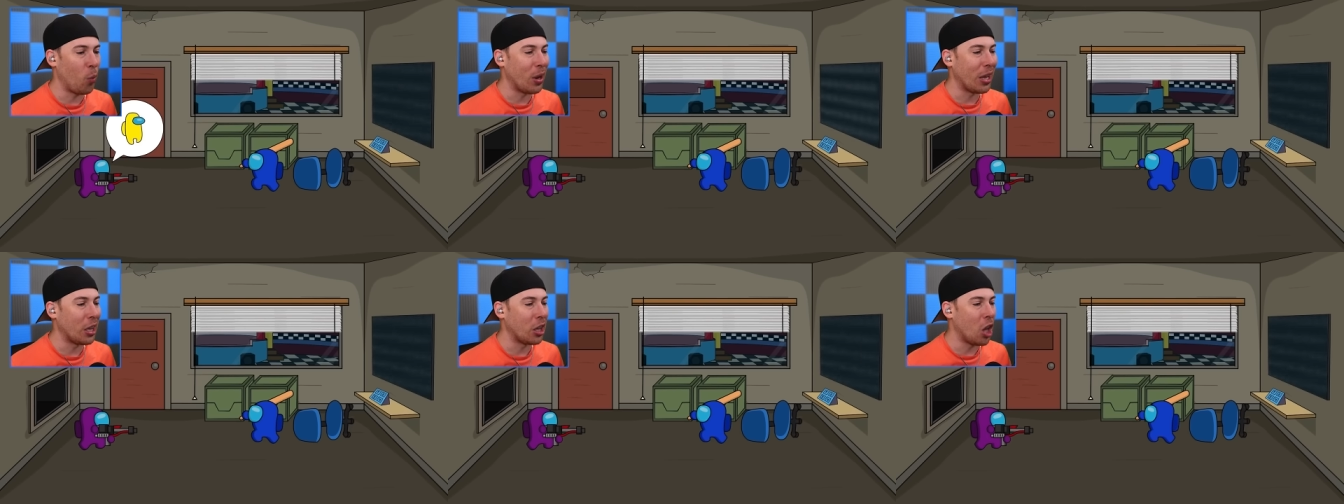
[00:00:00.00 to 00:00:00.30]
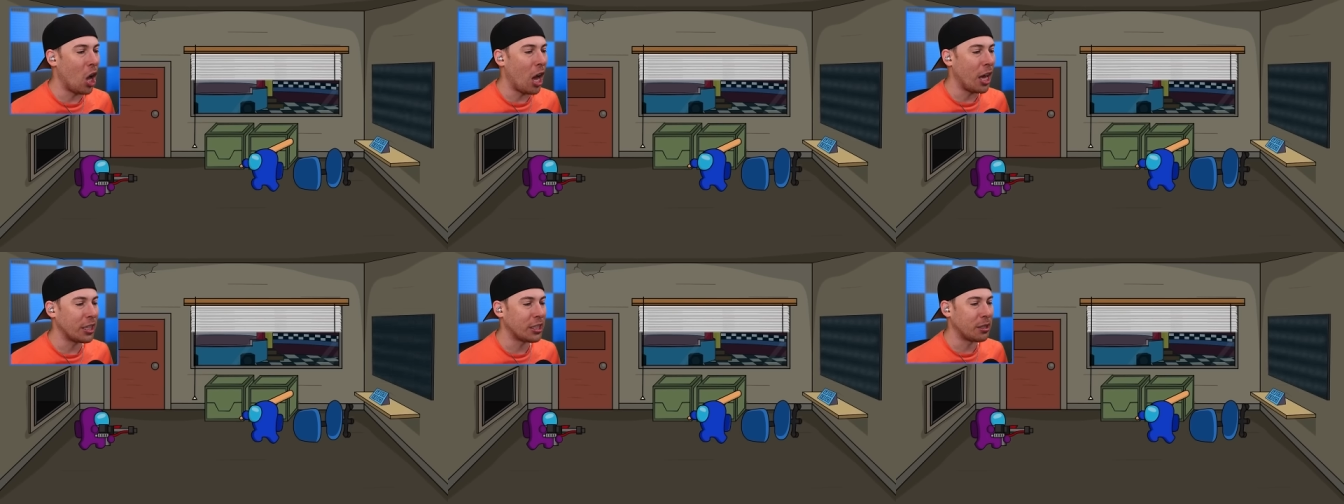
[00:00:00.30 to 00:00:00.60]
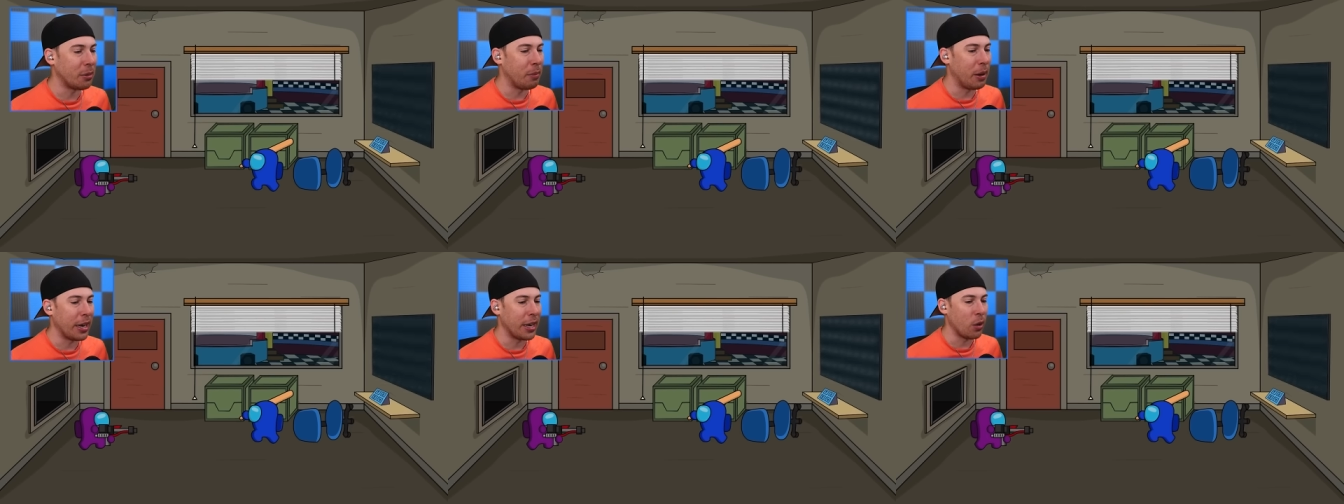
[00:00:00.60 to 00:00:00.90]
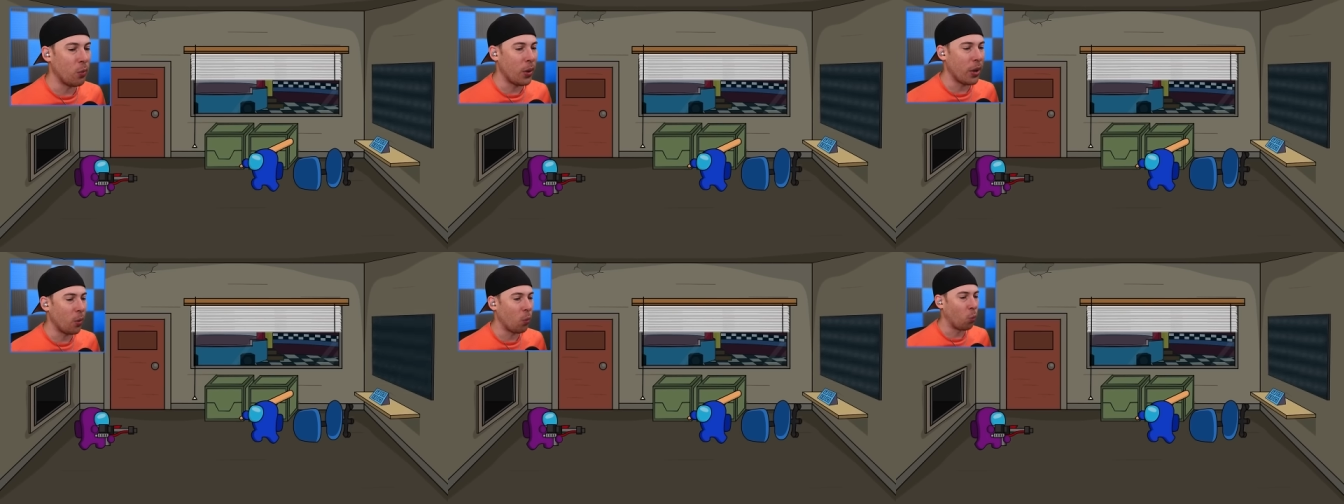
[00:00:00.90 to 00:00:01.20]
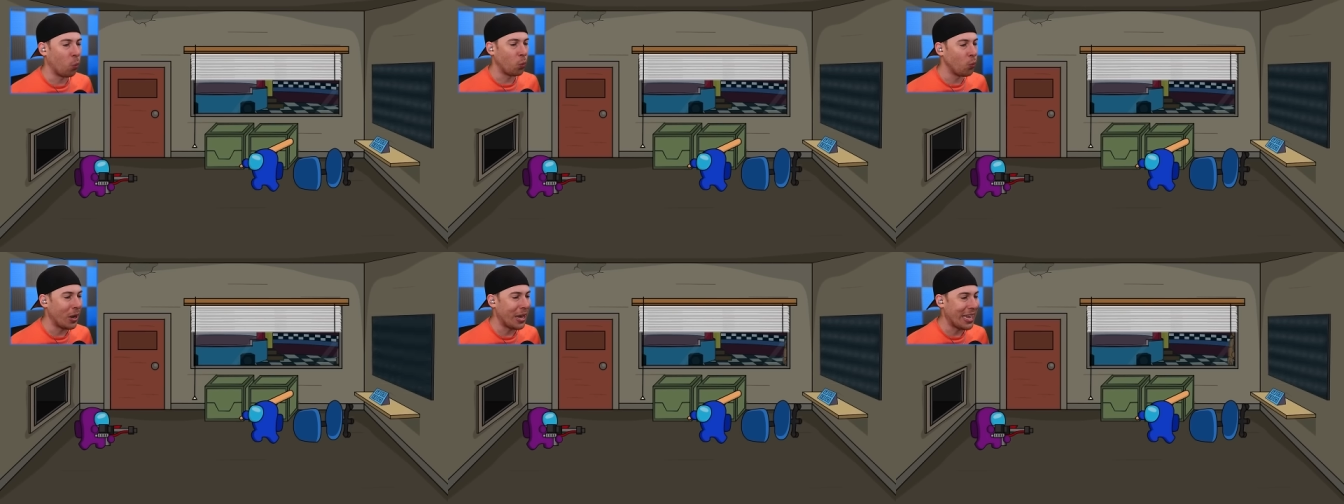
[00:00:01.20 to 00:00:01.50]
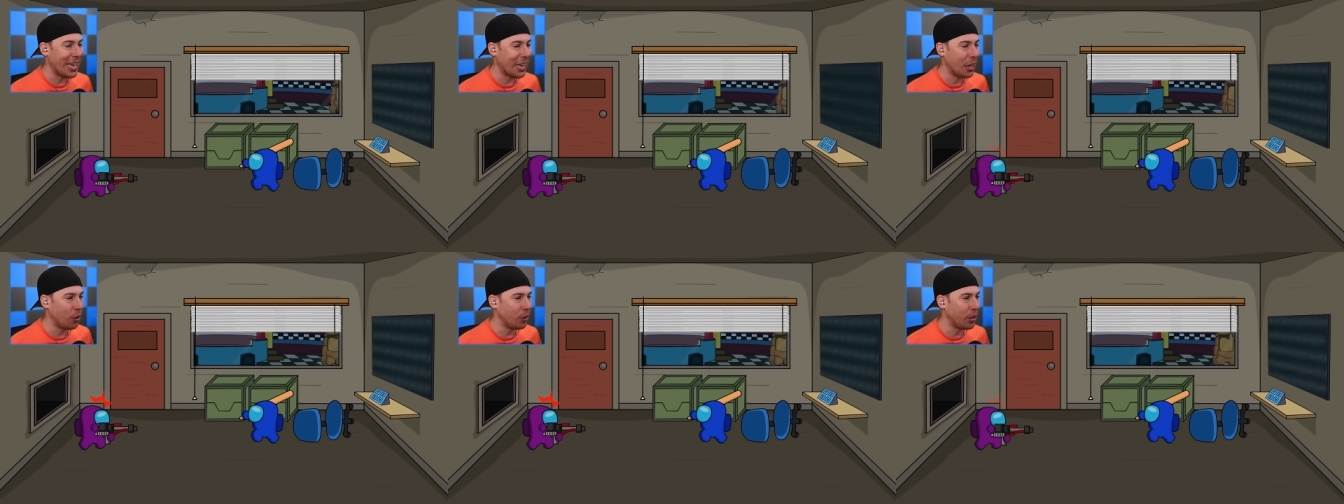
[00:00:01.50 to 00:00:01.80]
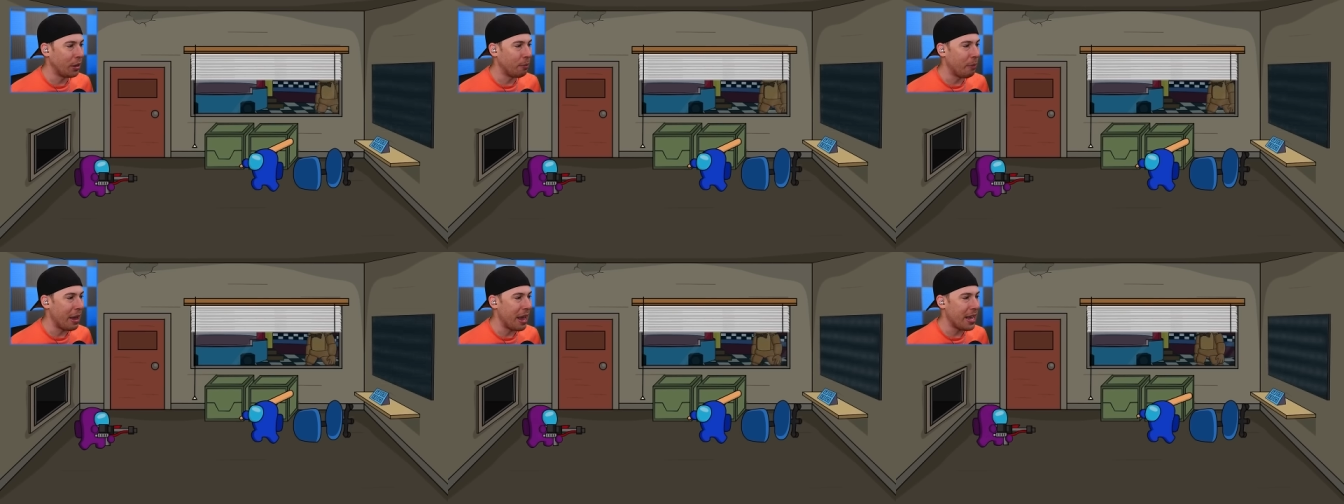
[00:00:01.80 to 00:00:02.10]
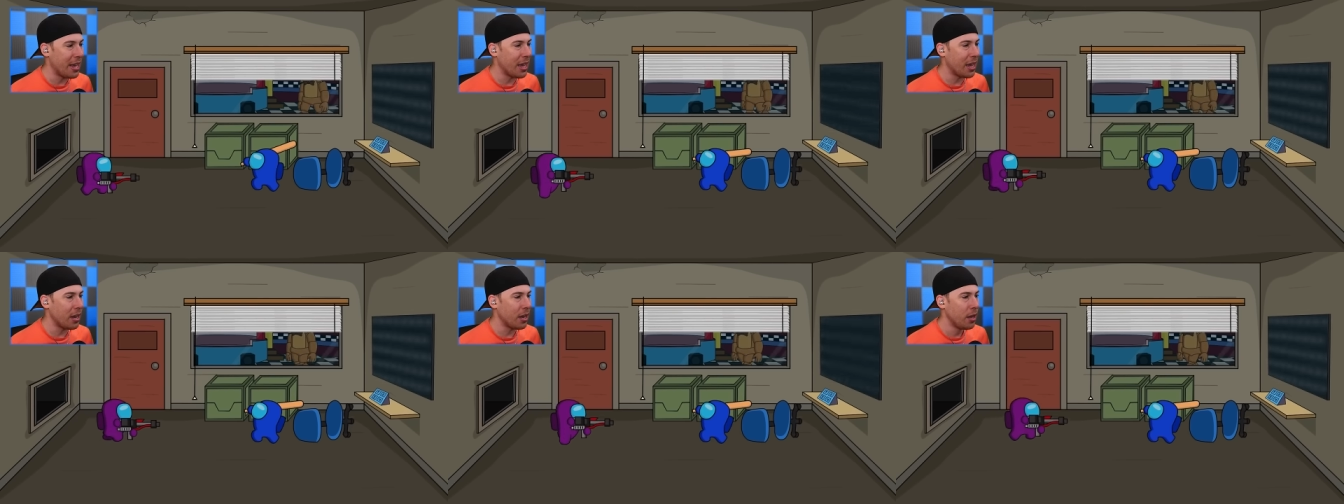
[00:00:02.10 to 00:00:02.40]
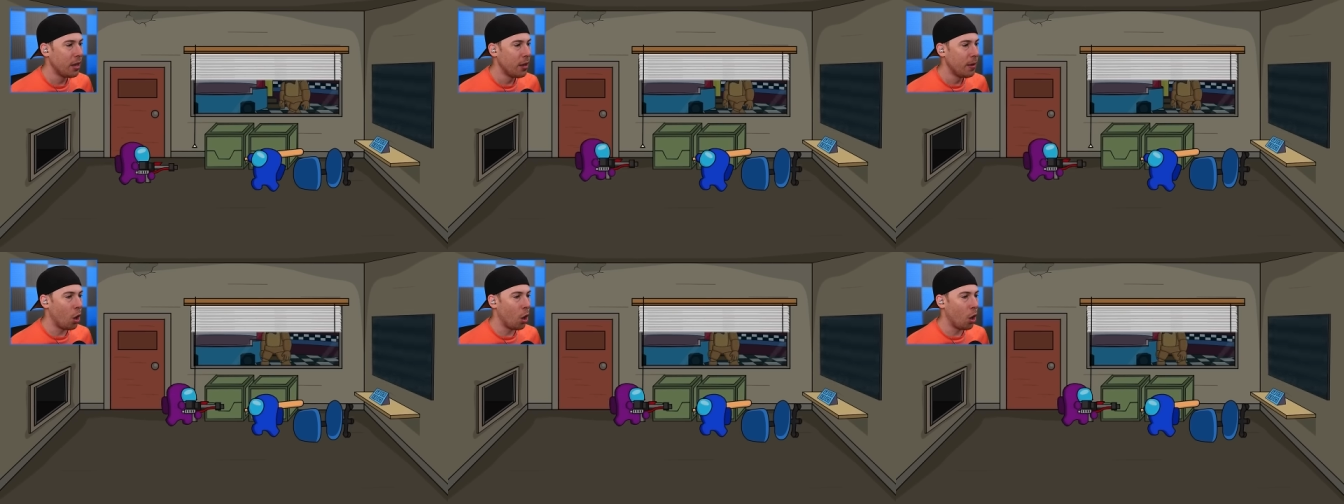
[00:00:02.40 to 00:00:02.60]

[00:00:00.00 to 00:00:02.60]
We lost somebody. Wait, wait, Yellow didn't make it?